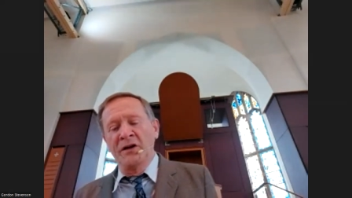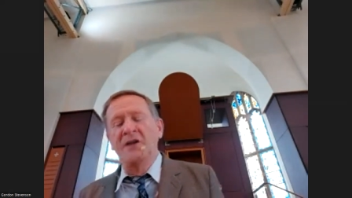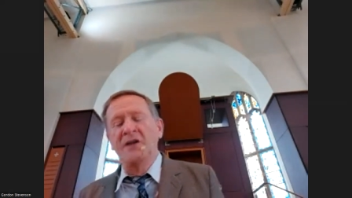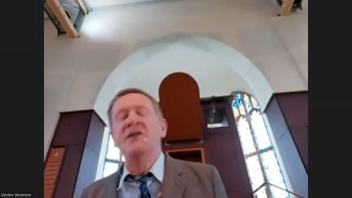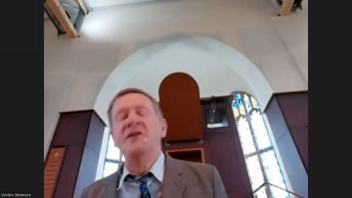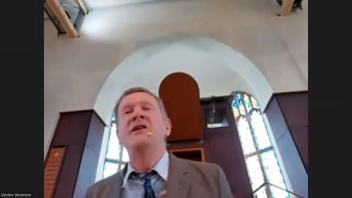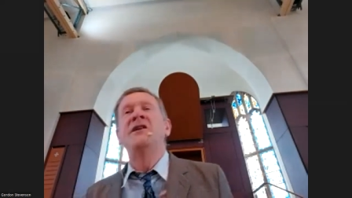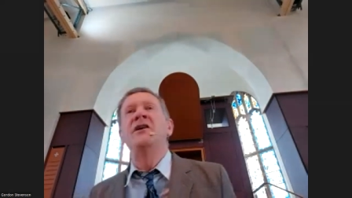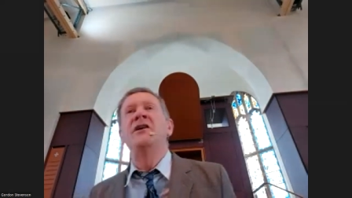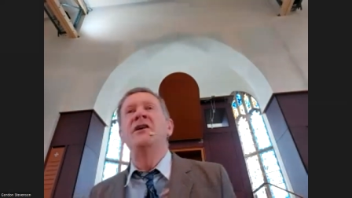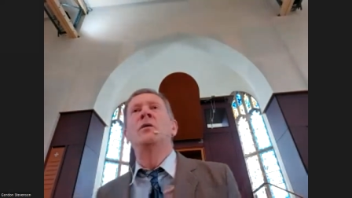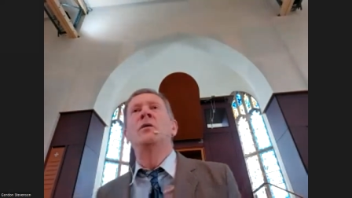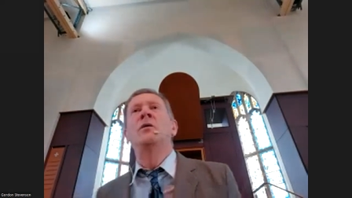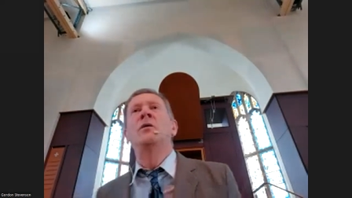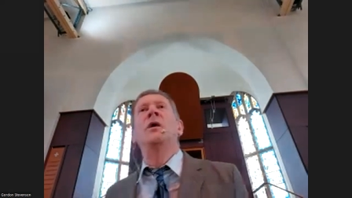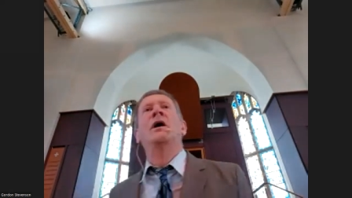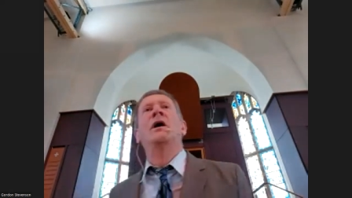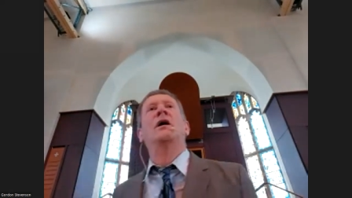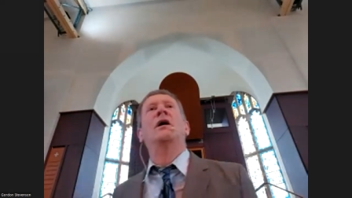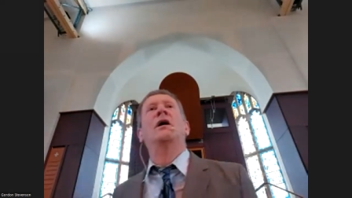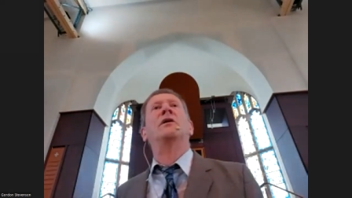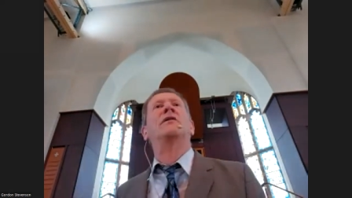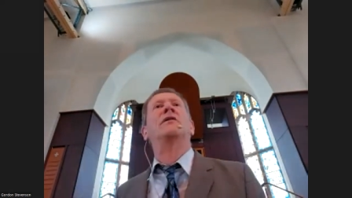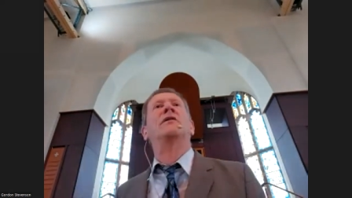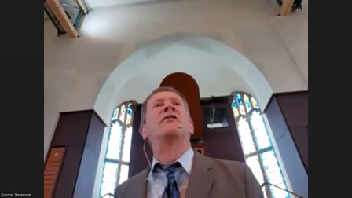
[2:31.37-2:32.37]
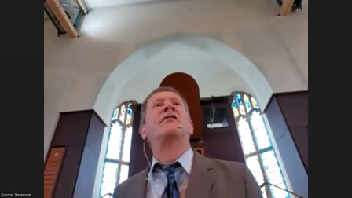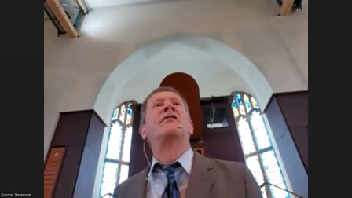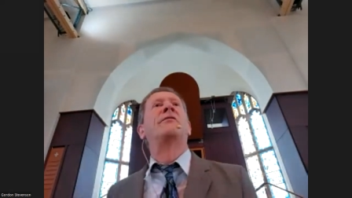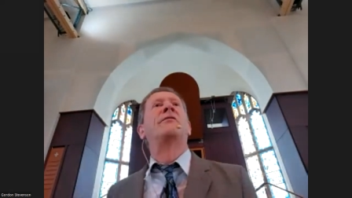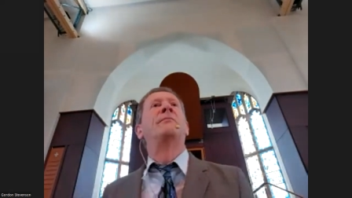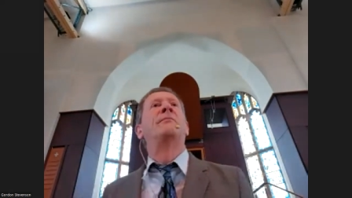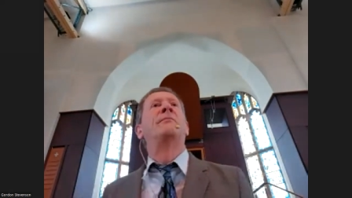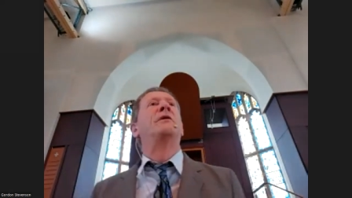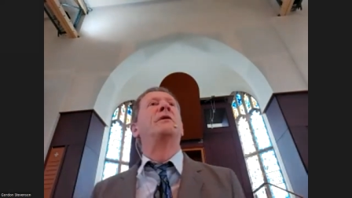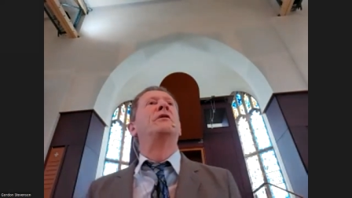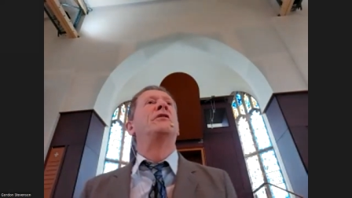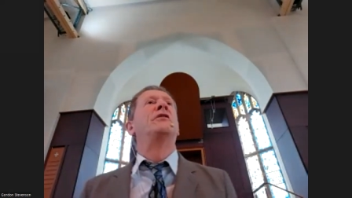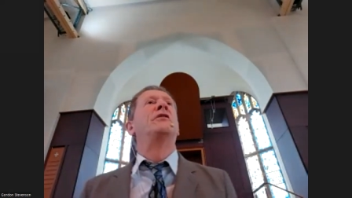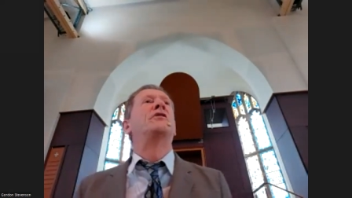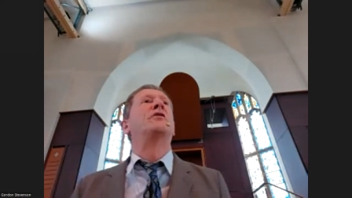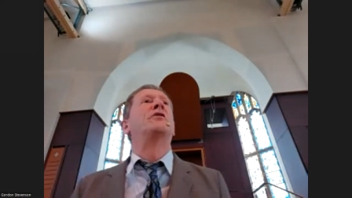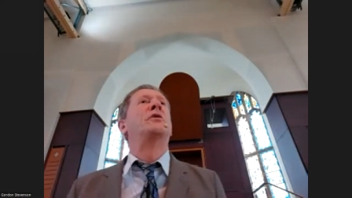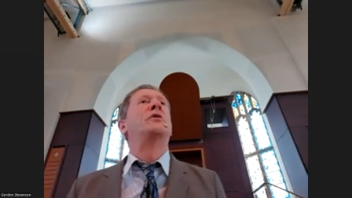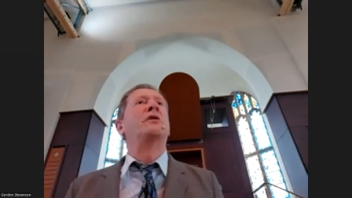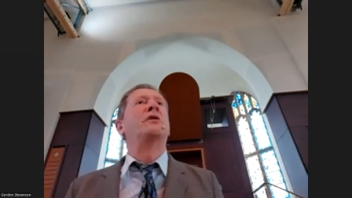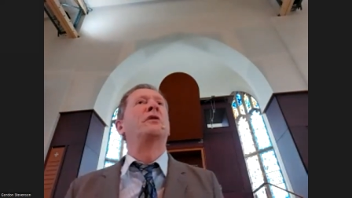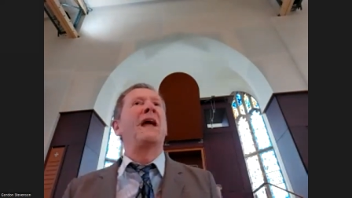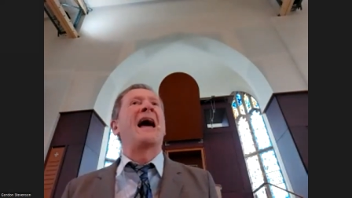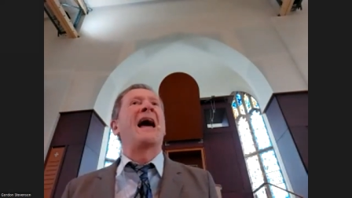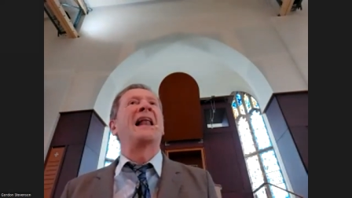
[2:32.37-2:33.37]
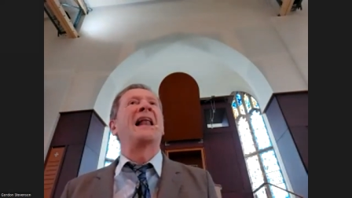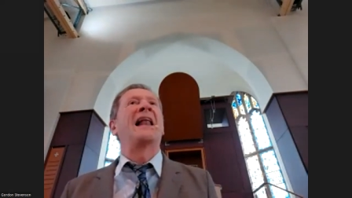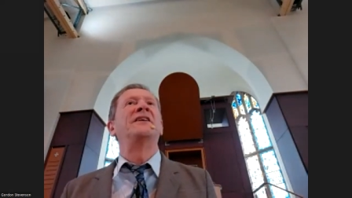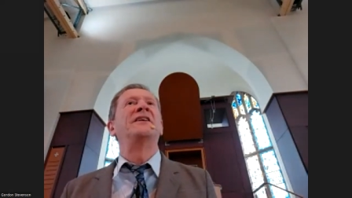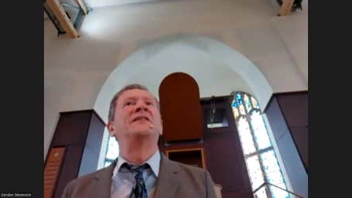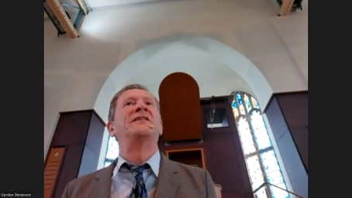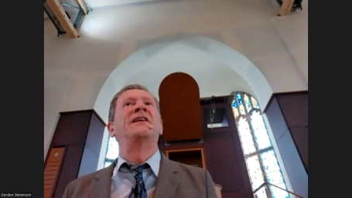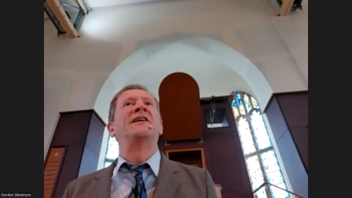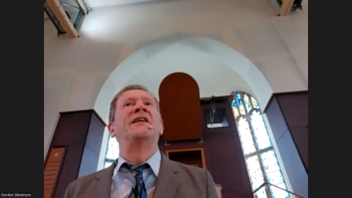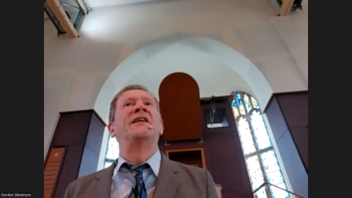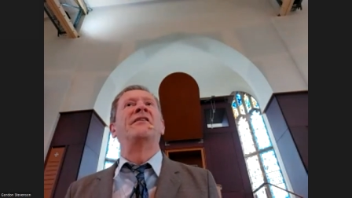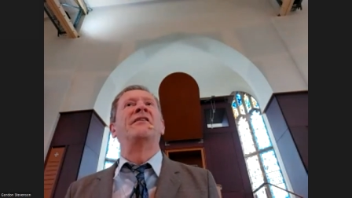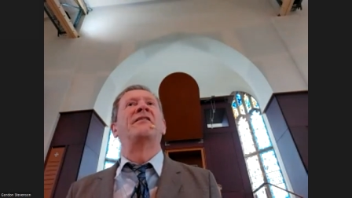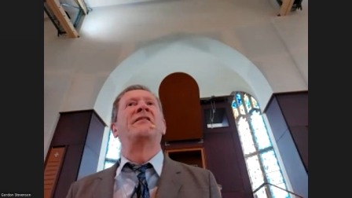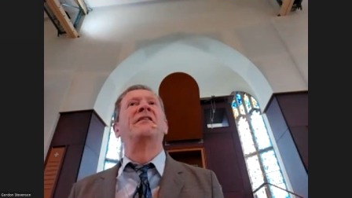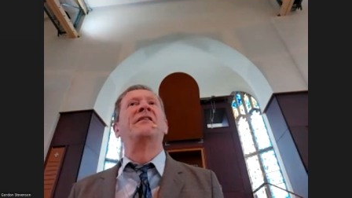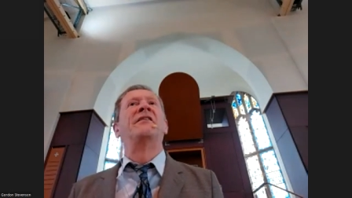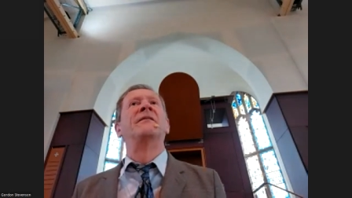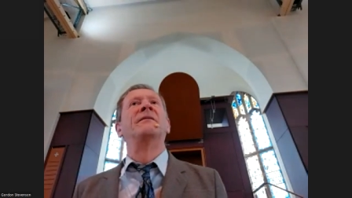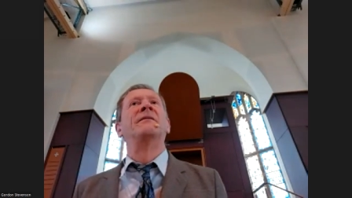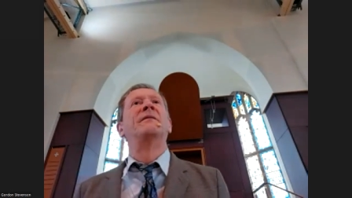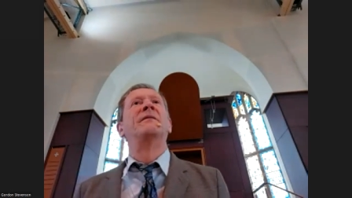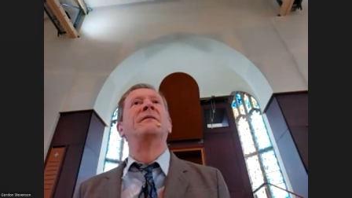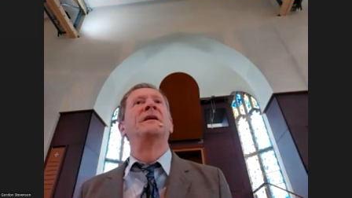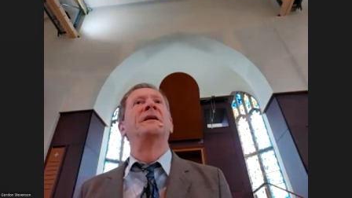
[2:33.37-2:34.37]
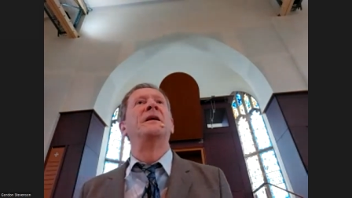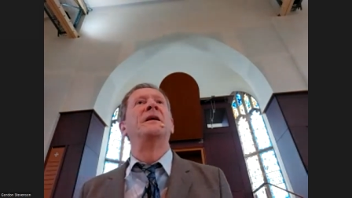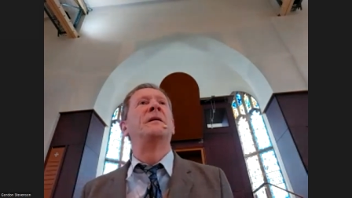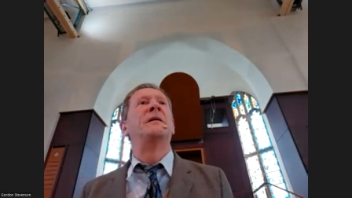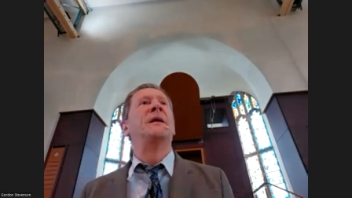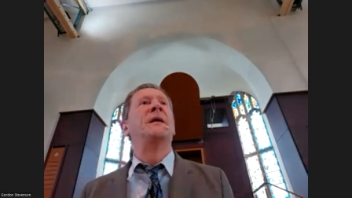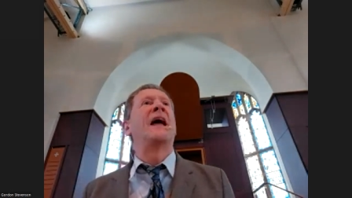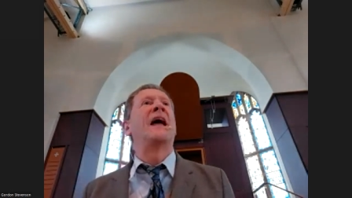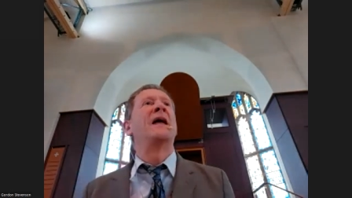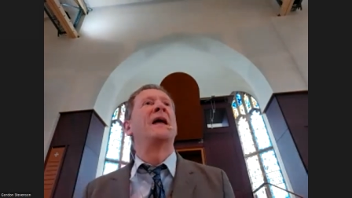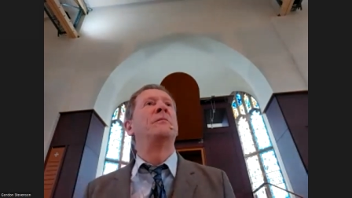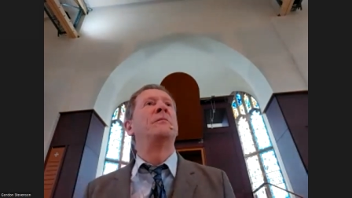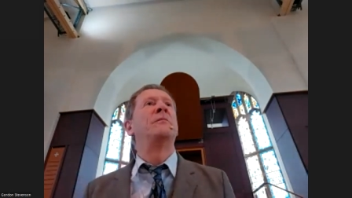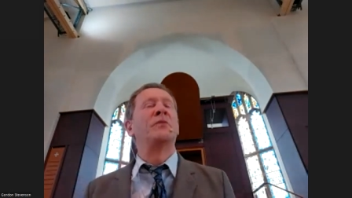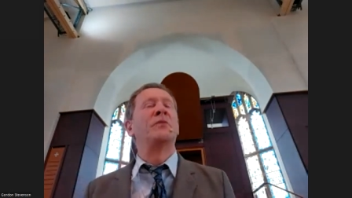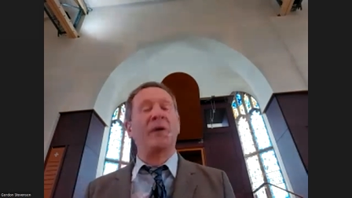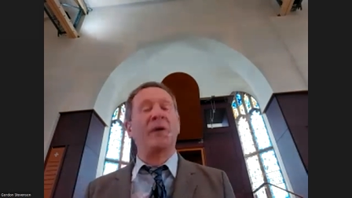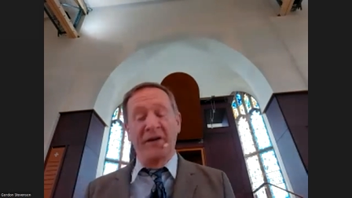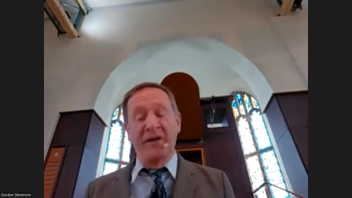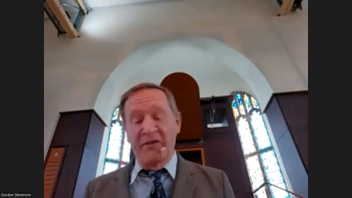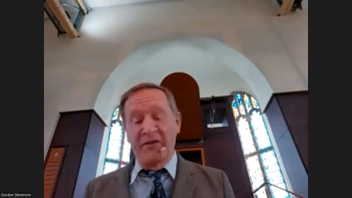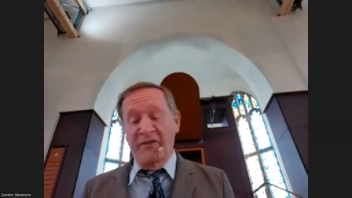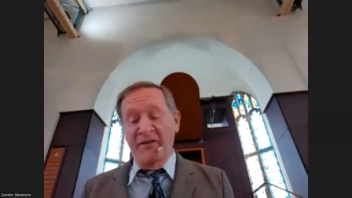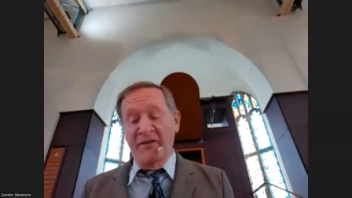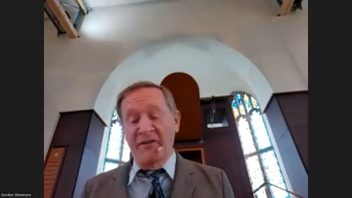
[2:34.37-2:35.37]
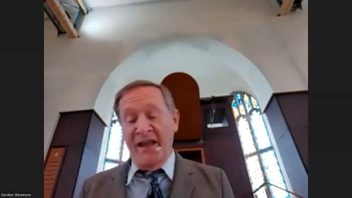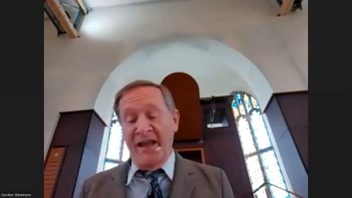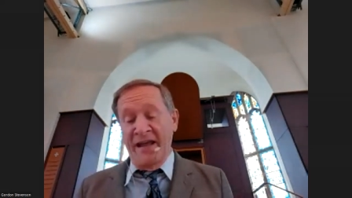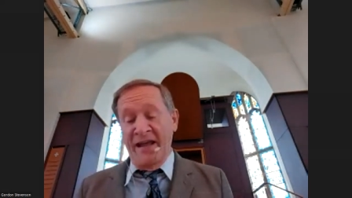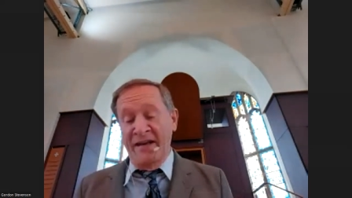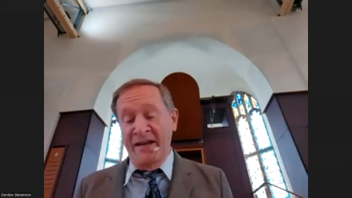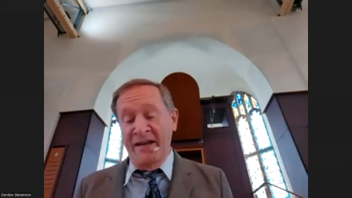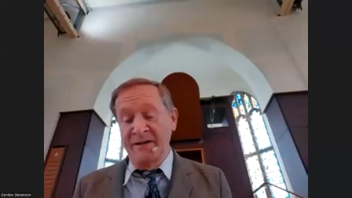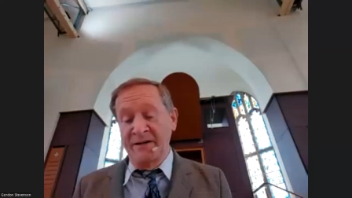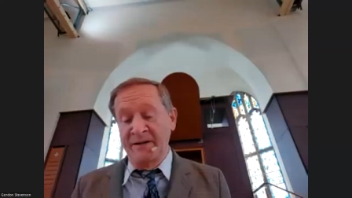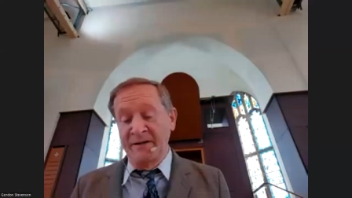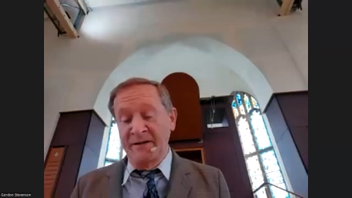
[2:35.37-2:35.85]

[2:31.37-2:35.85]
new world of spiritual realities came to understand.